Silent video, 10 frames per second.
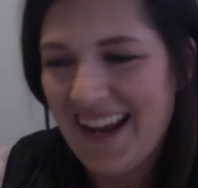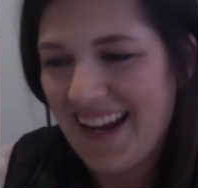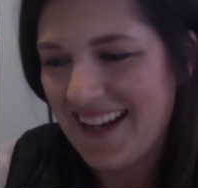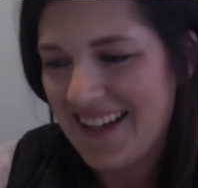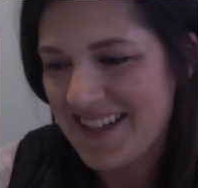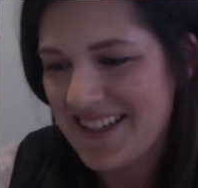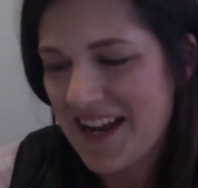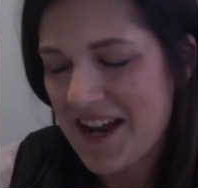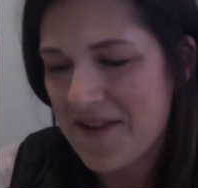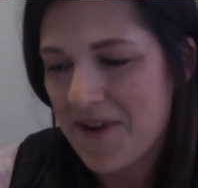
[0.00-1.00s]
And
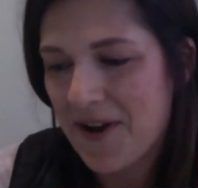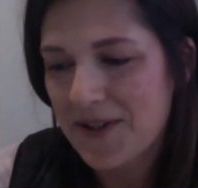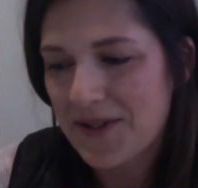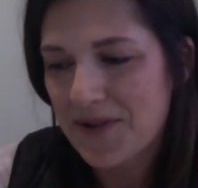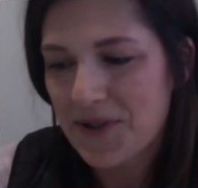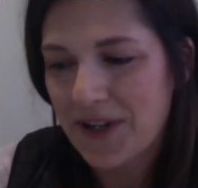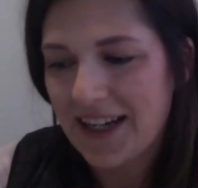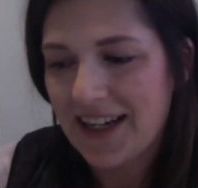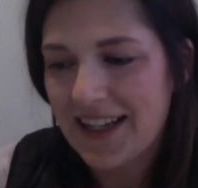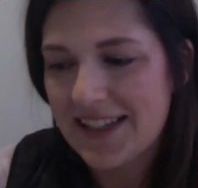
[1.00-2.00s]
also
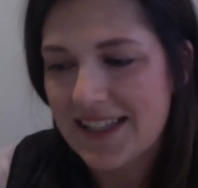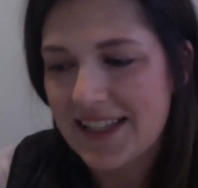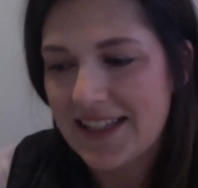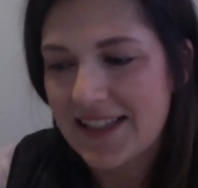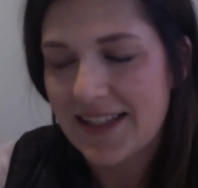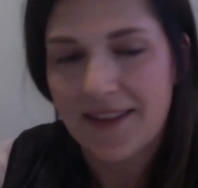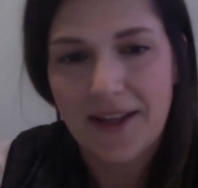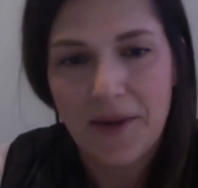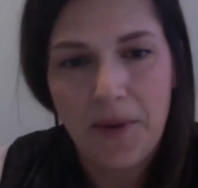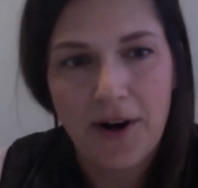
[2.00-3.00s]
joining us is
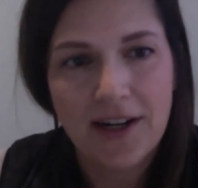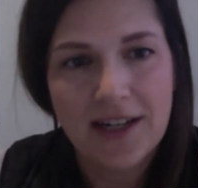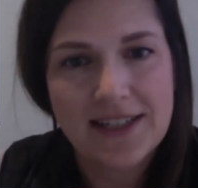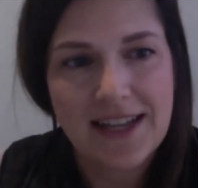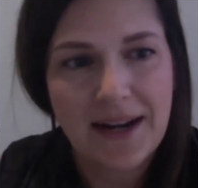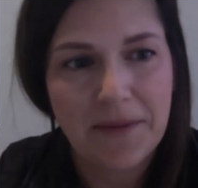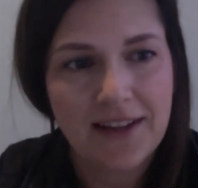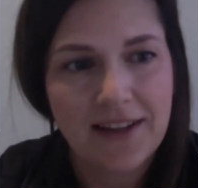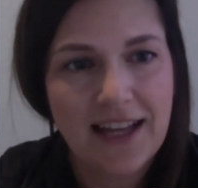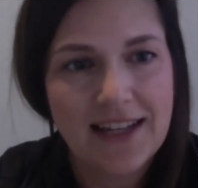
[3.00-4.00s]
Cynthia Parks, and I'm
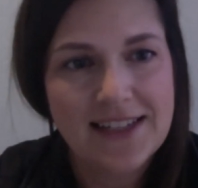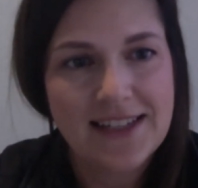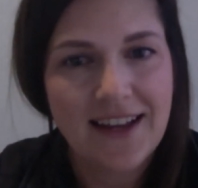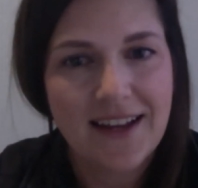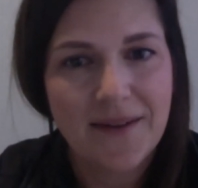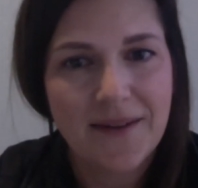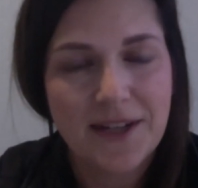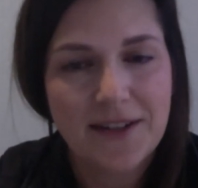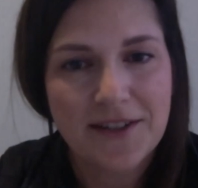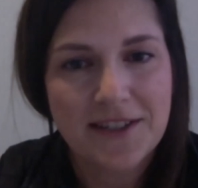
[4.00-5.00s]
gonna let
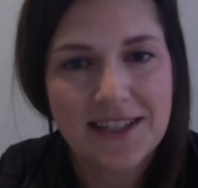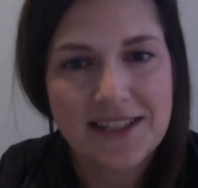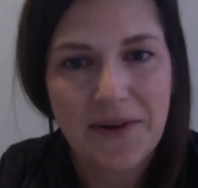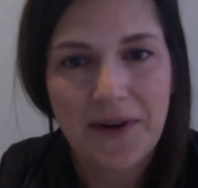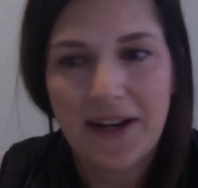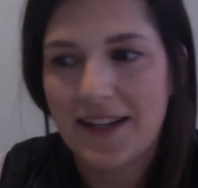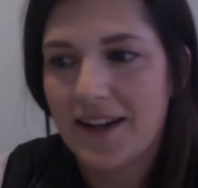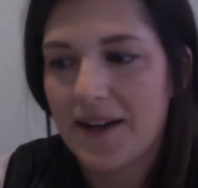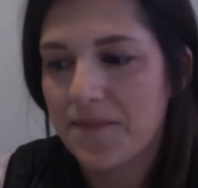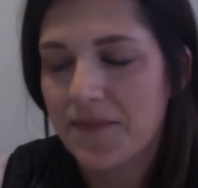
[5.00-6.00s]
Dr. Dixon go ahead
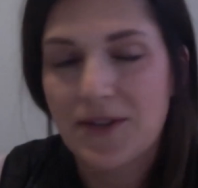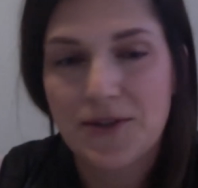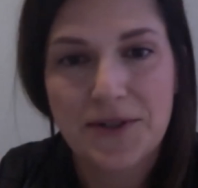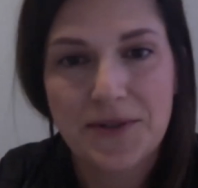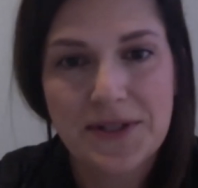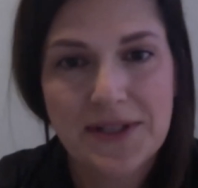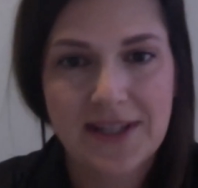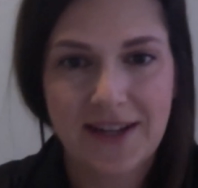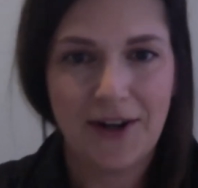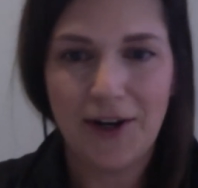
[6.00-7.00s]
and
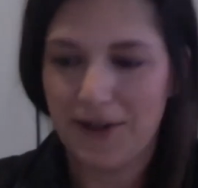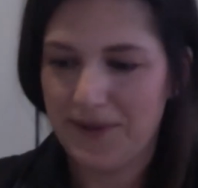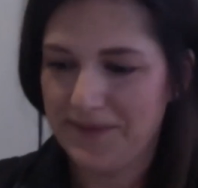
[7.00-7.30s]
introduce her.